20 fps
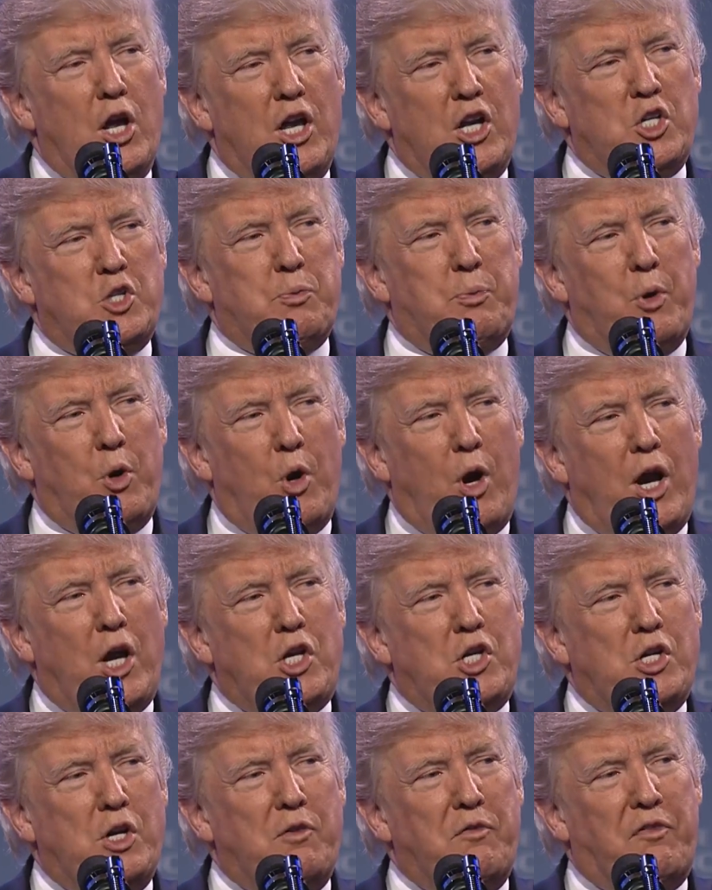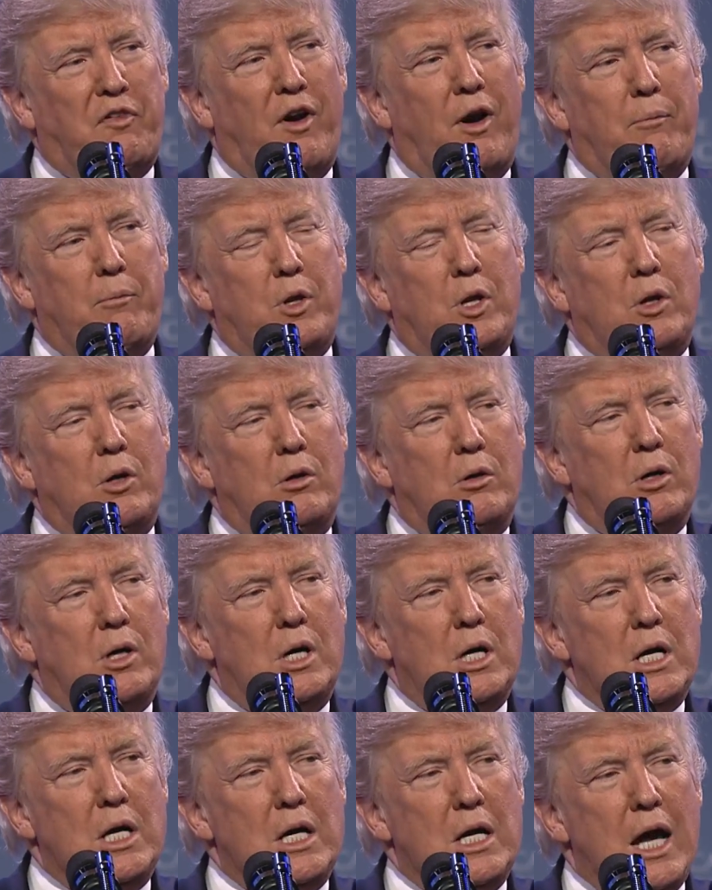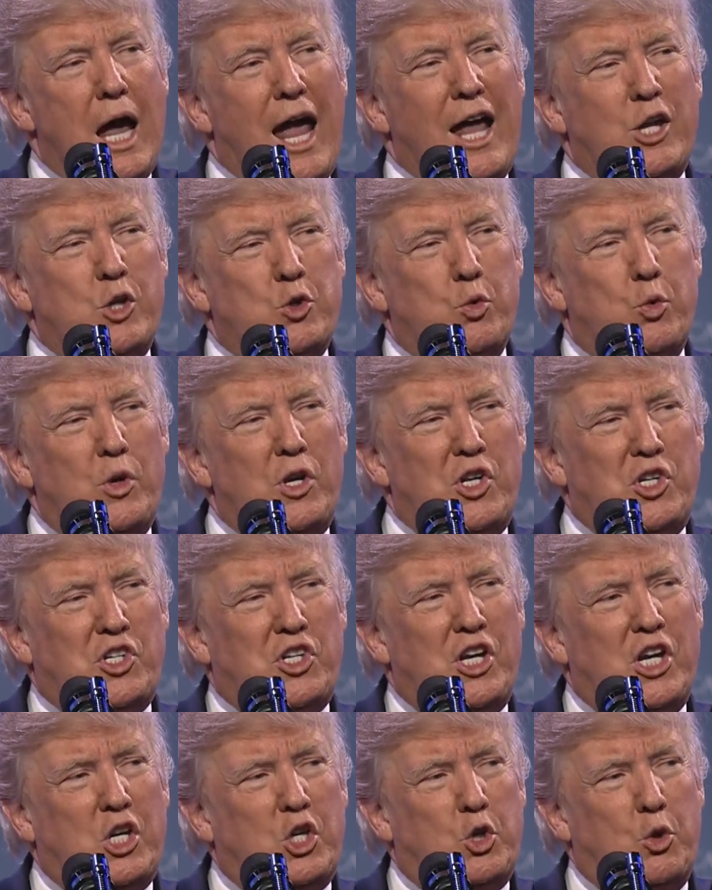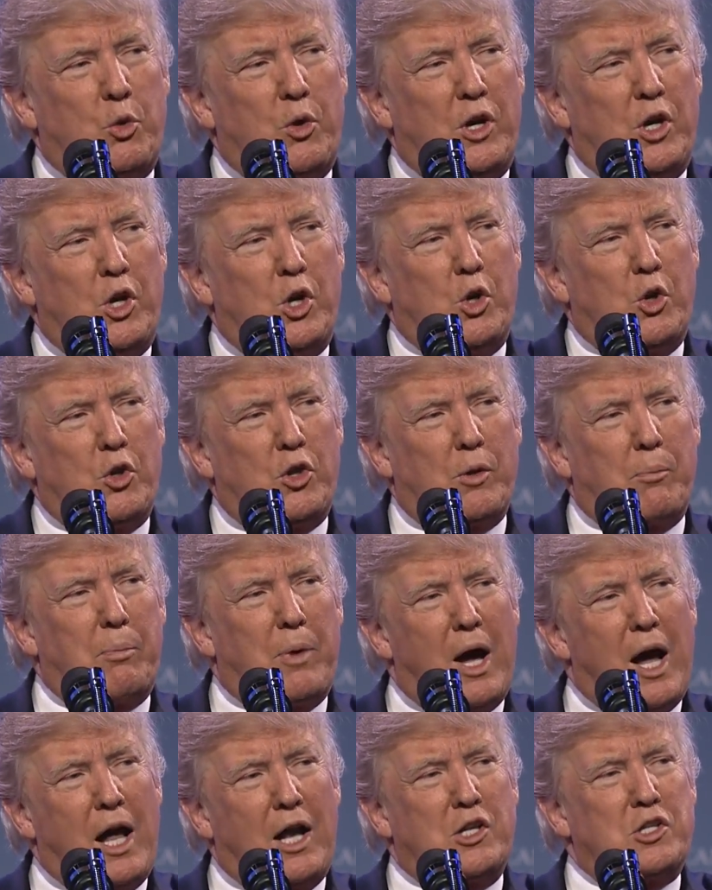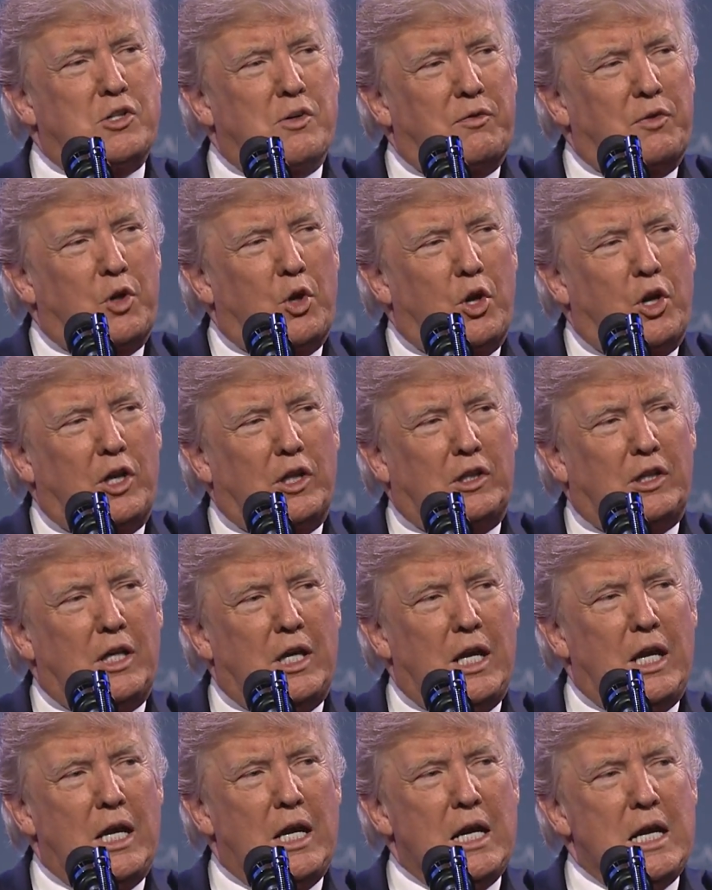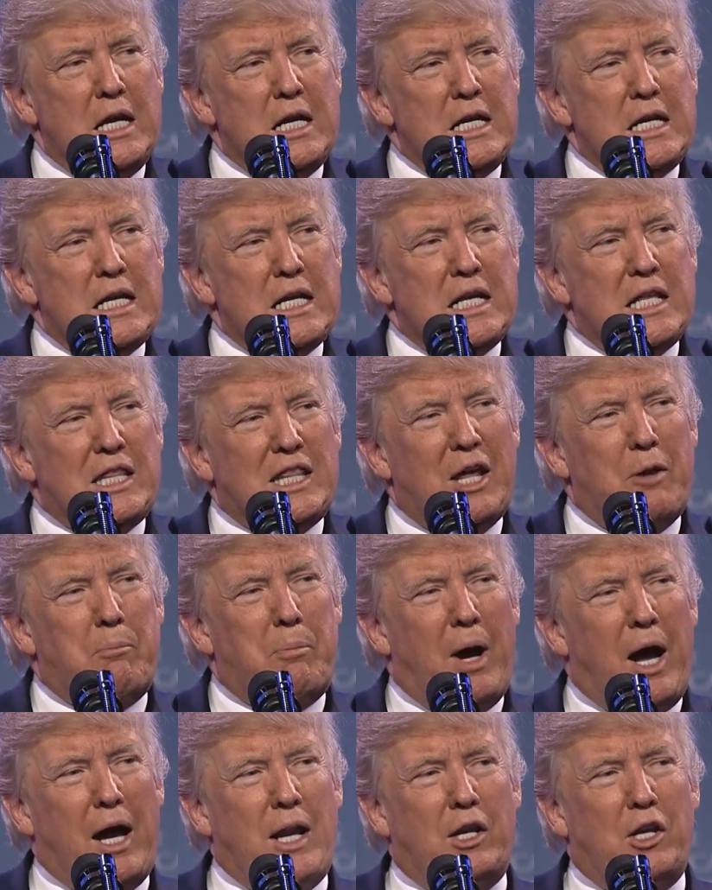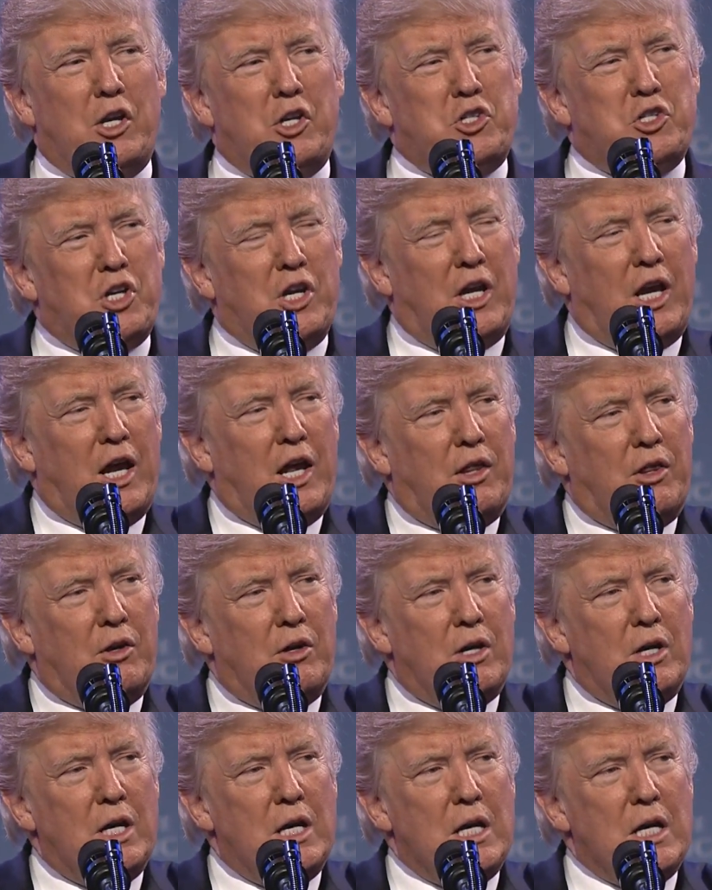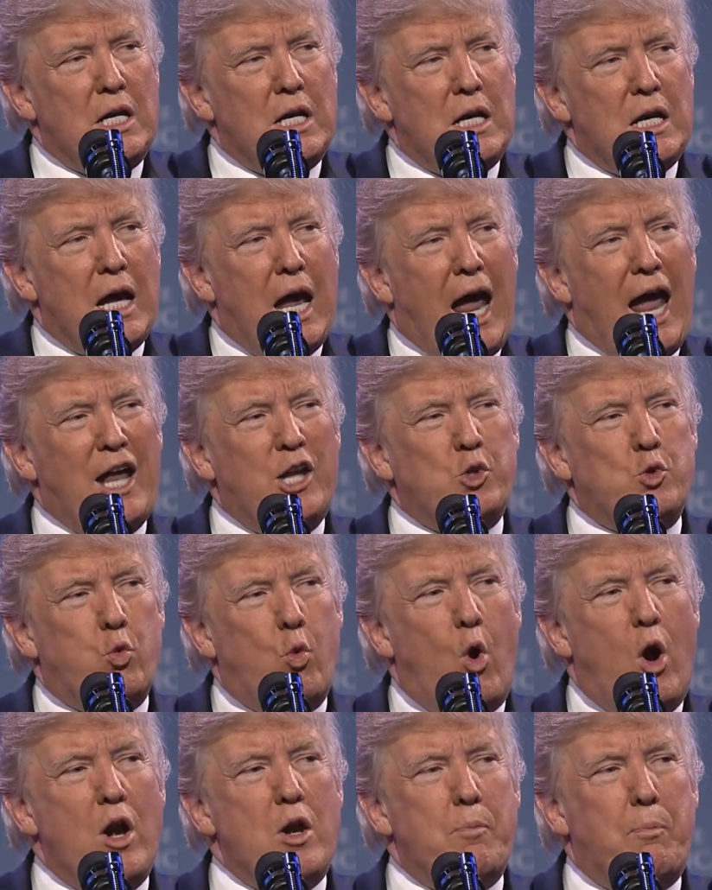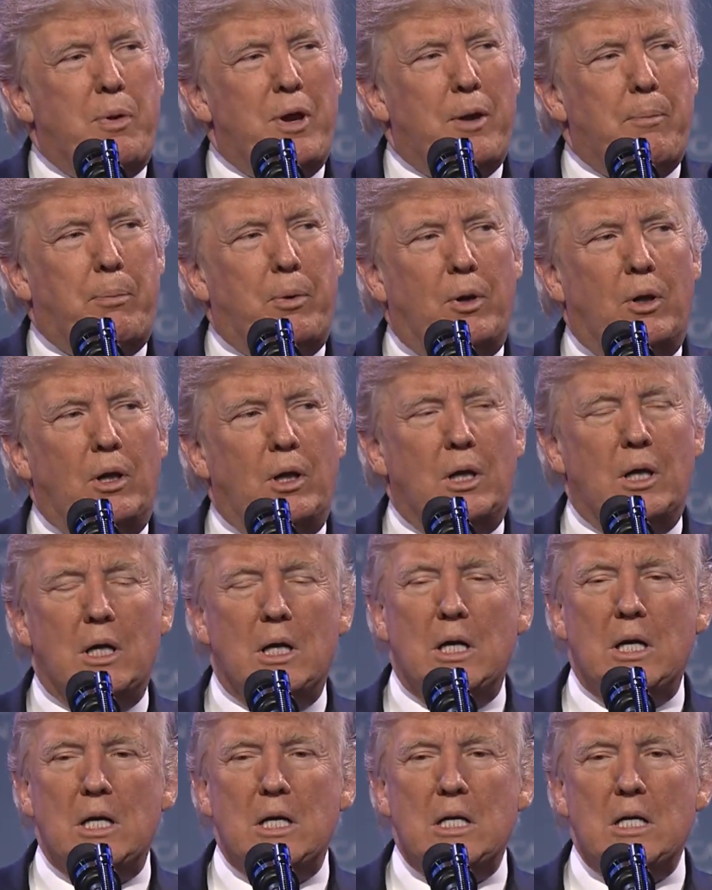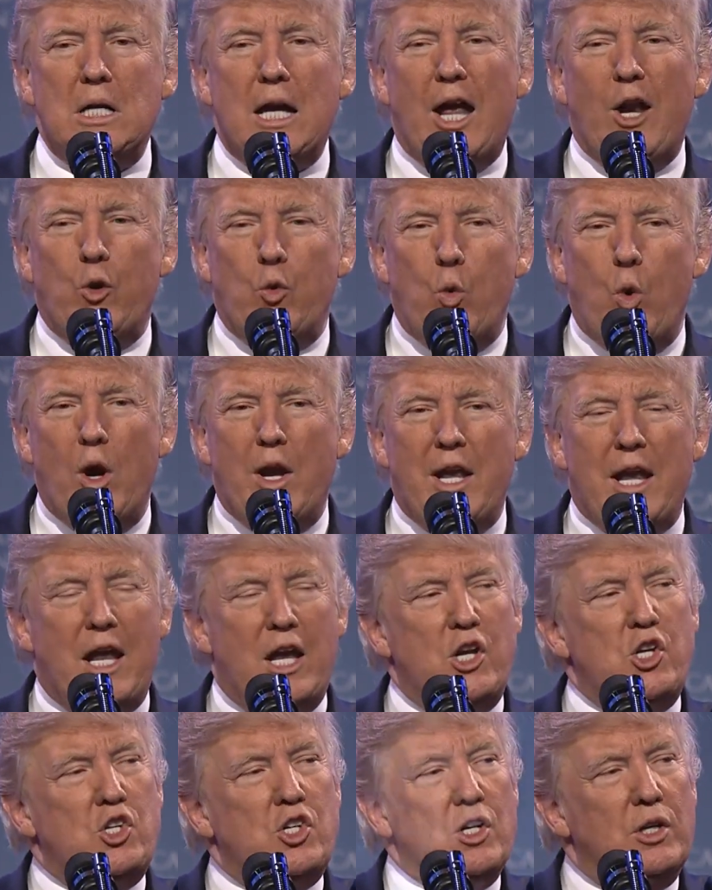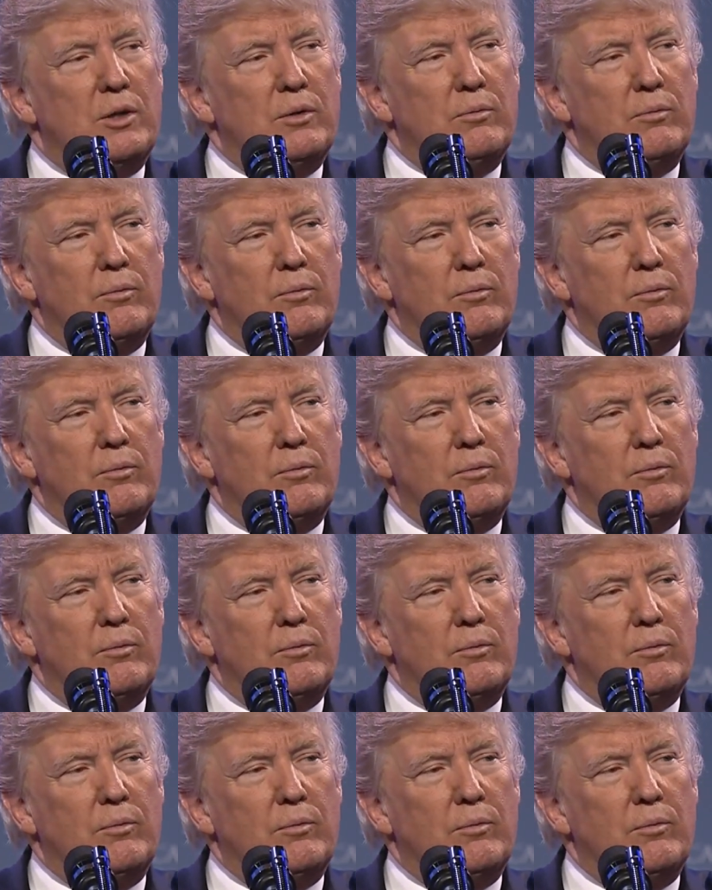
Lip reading: inspiration from you as we seek to renew the bonds of loyalty that bind us together as one people and one nation.